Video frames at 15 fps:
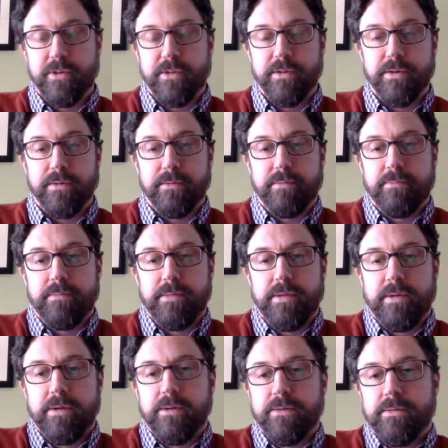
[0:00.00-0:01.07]
whether
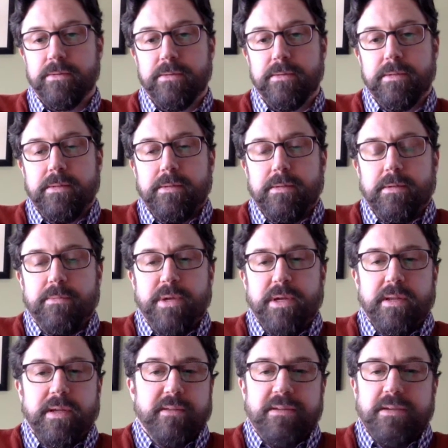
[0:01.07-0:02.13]
it'd
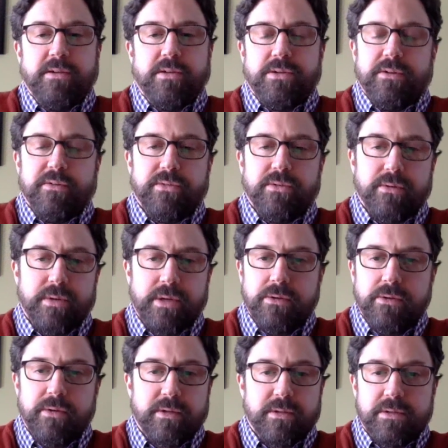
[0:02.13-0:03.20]
be an NT server or a
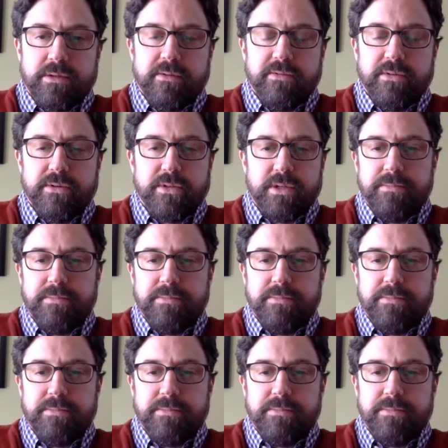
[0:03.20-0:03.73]
Unix server,